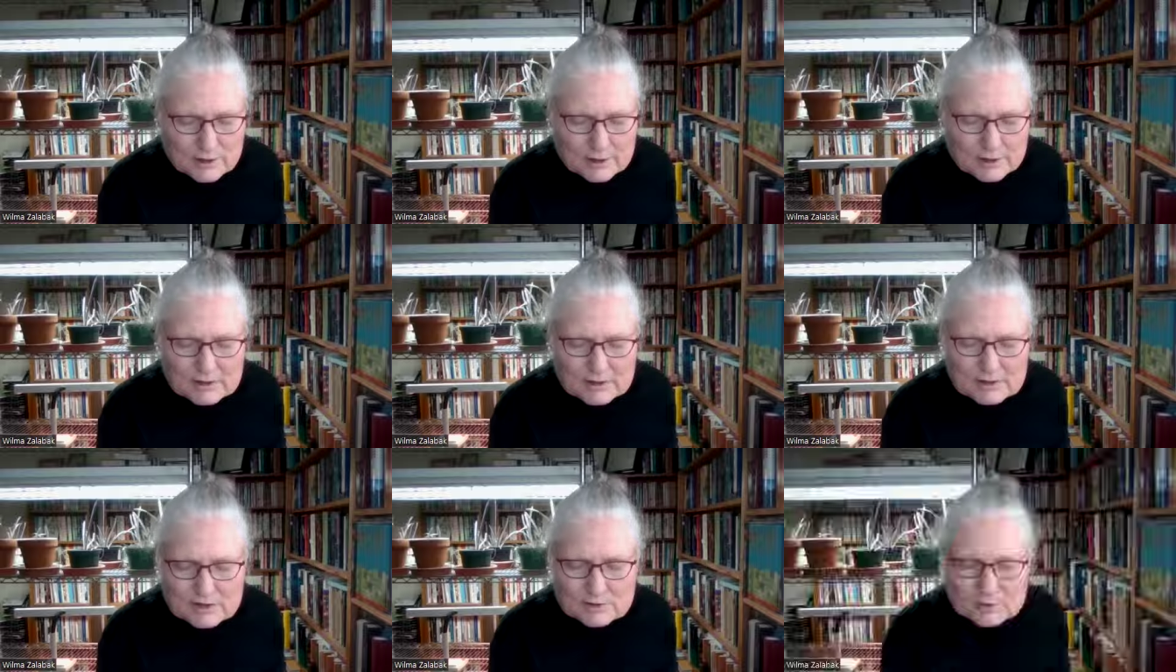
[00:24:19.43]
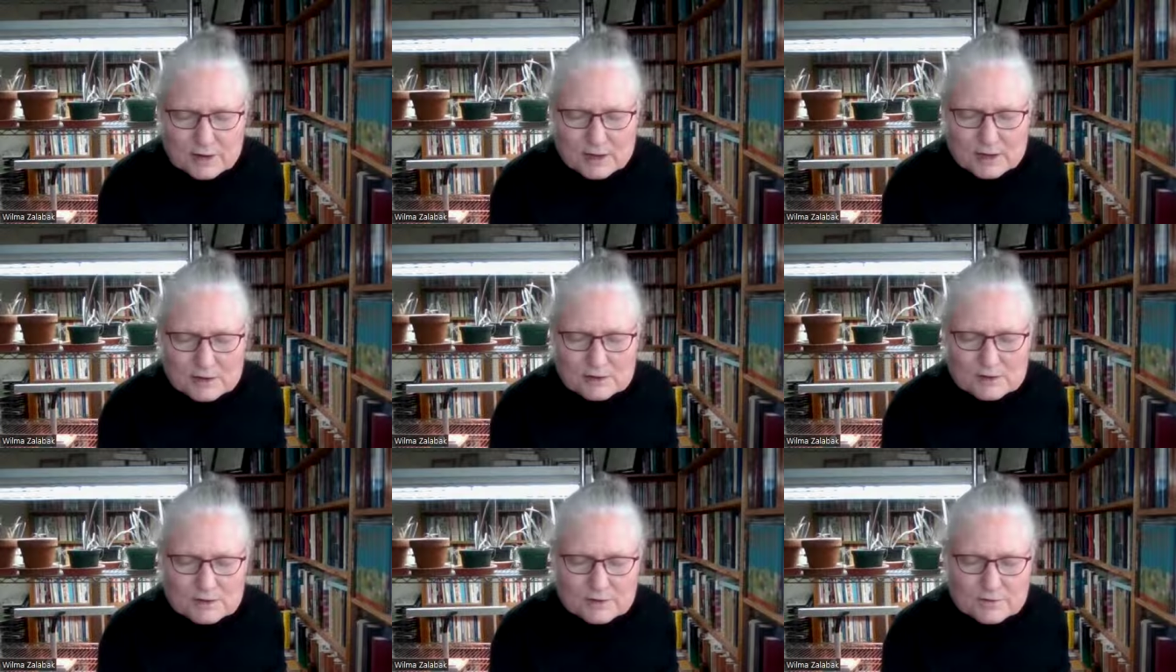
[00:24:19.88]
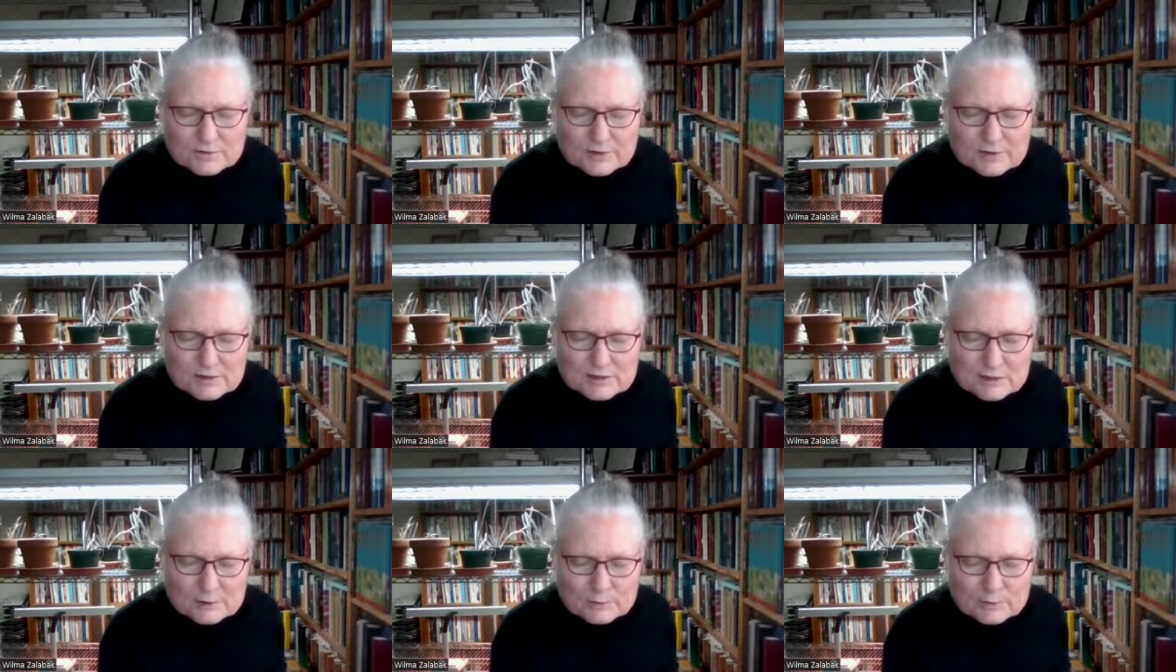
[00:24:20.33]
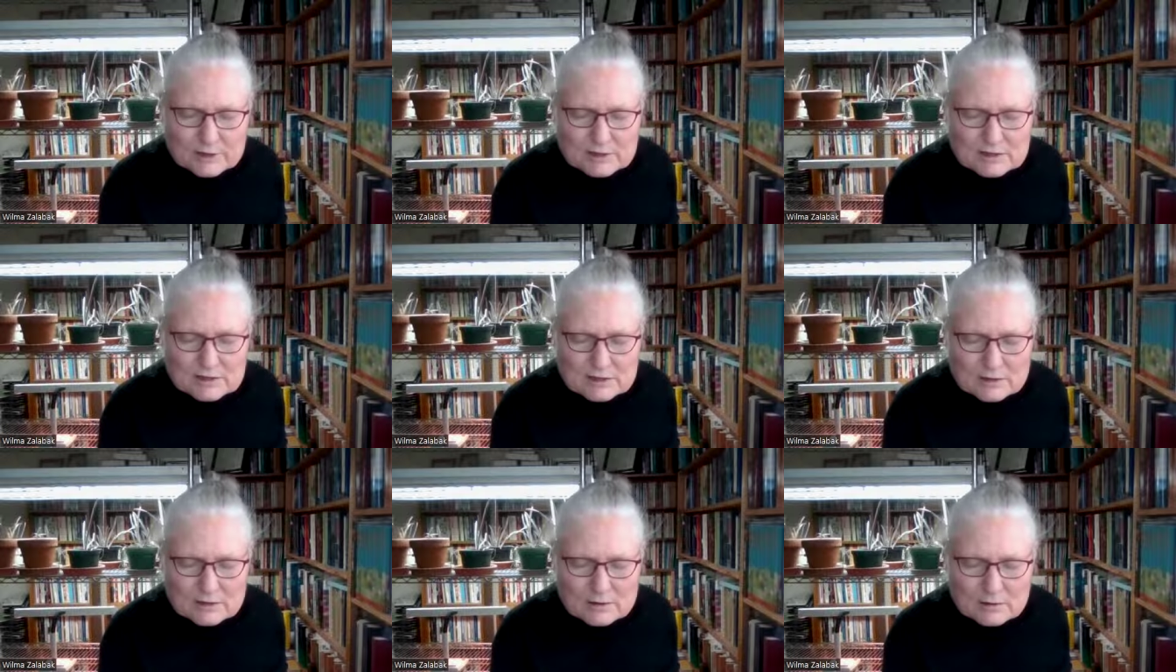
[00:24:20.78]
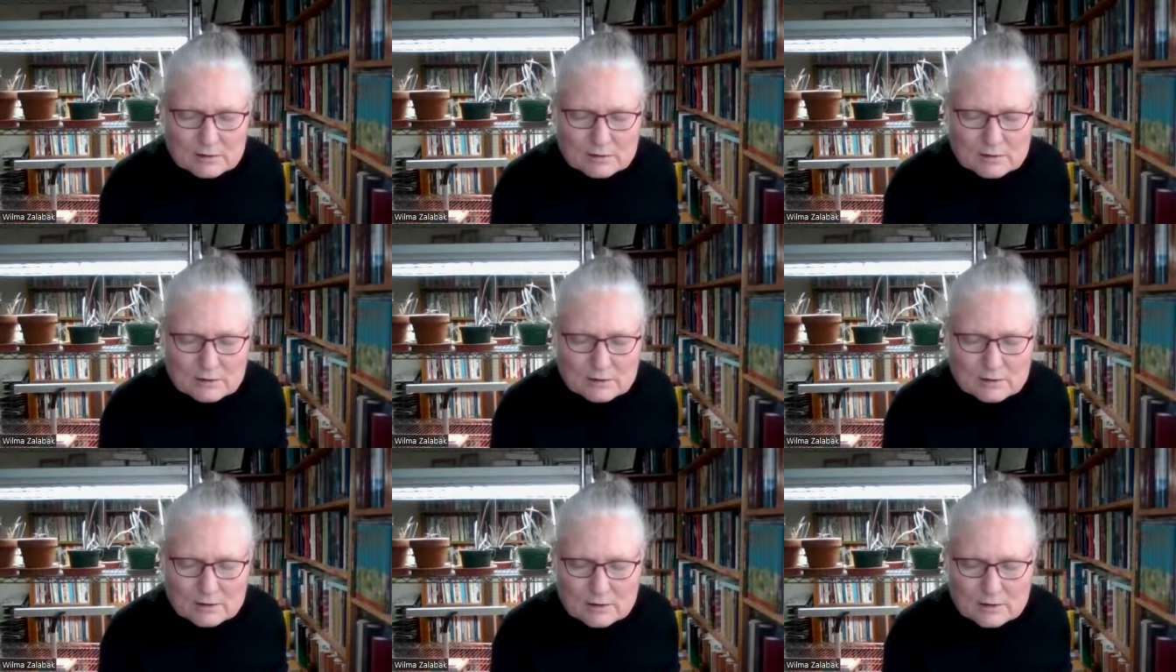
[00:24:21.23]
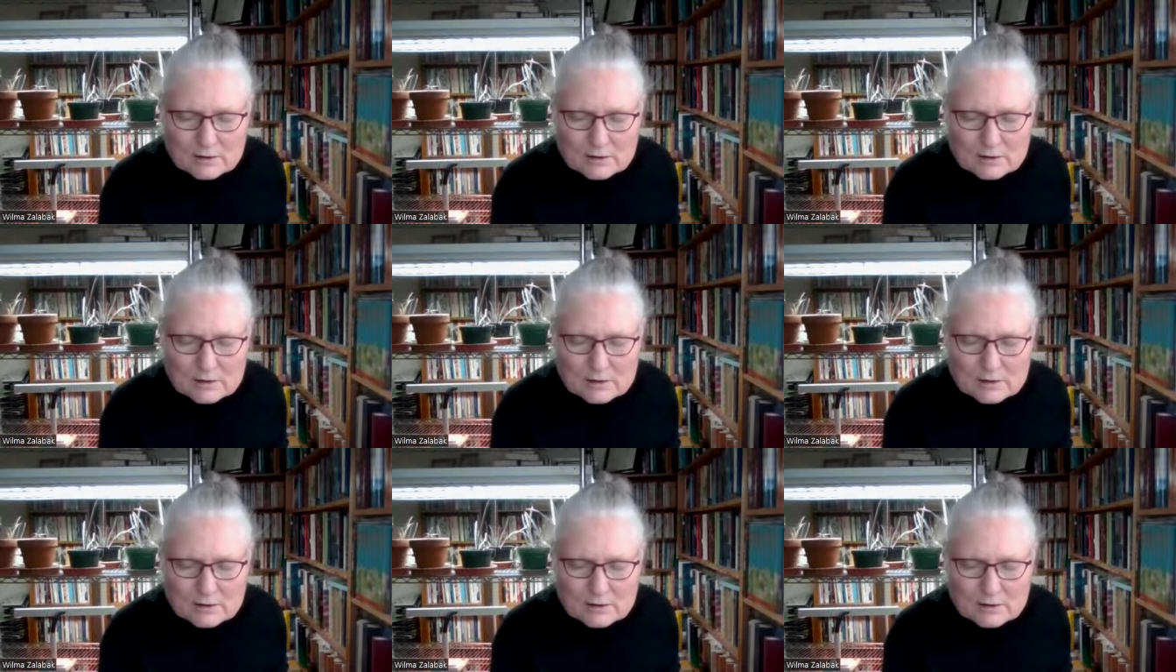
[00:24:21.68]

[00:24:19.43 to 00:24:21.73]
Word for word: are estranged for some reason,